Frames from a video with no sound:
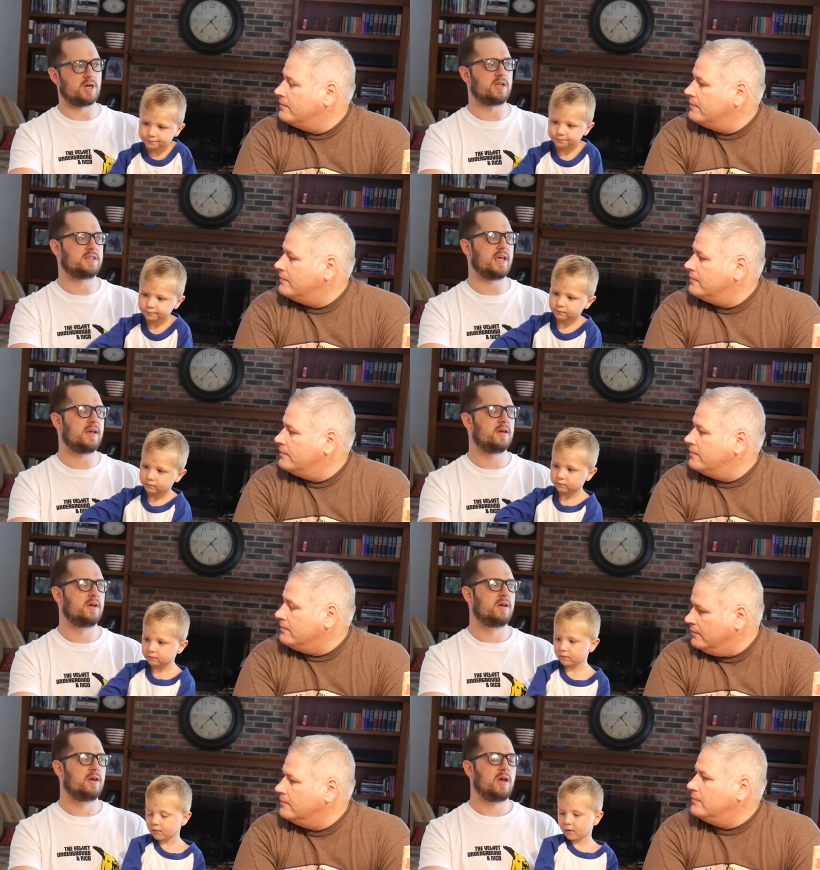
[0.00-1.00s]
Speaker 1: got there,
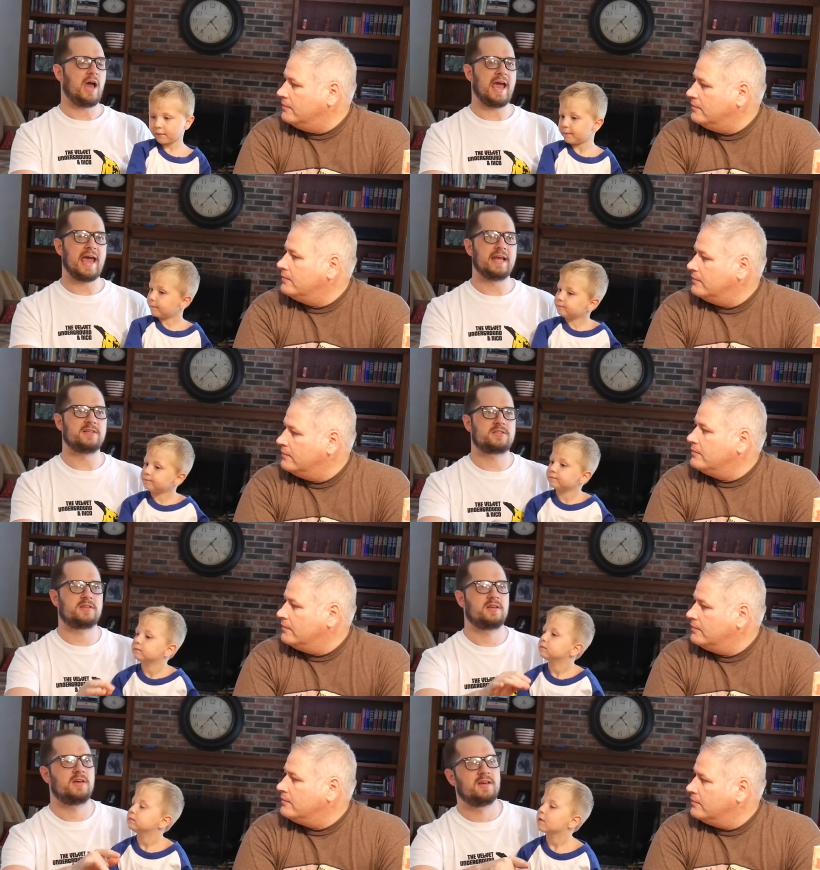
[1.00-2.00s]
and
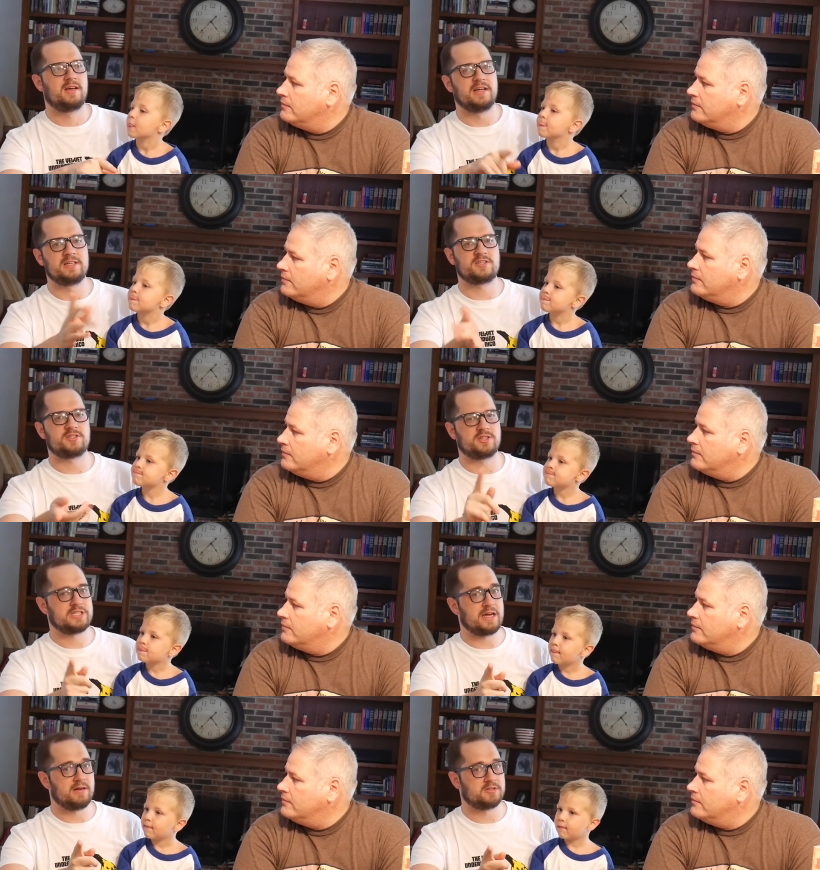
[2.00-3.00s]
and this is a
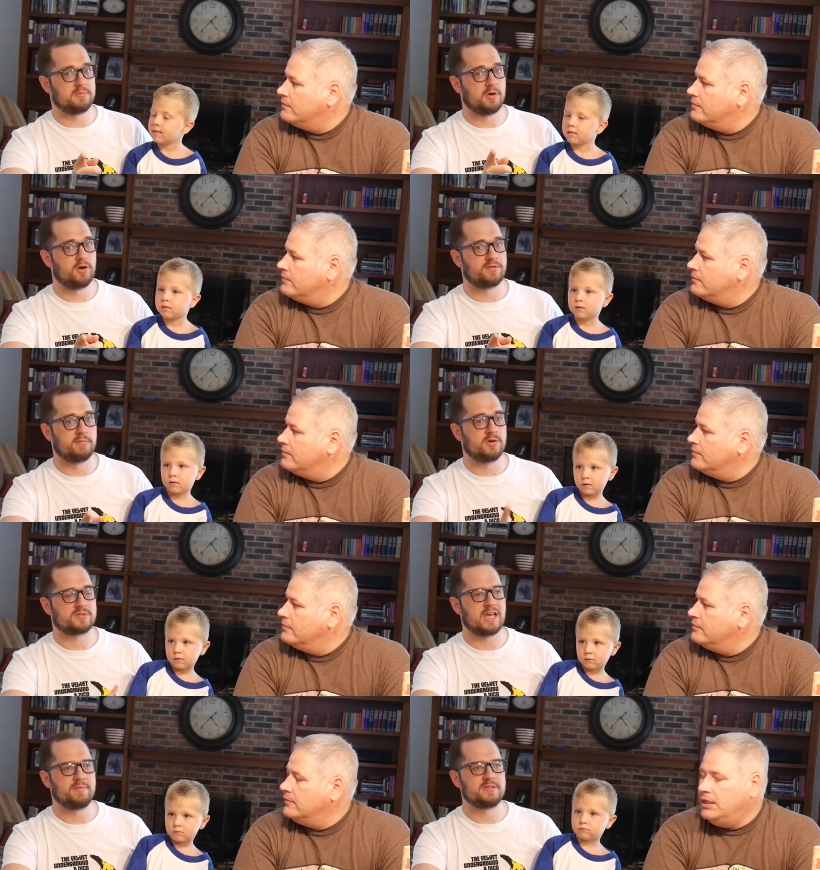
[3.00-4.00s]
shout out to Mo from Mo's
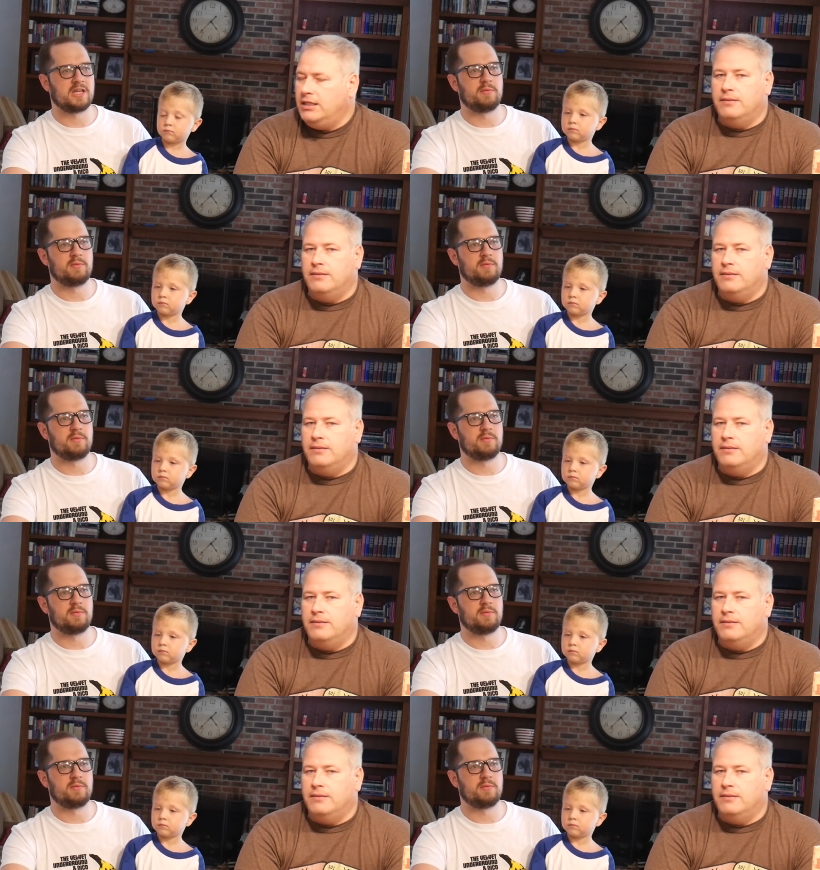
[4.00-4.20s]
Gaming yeah.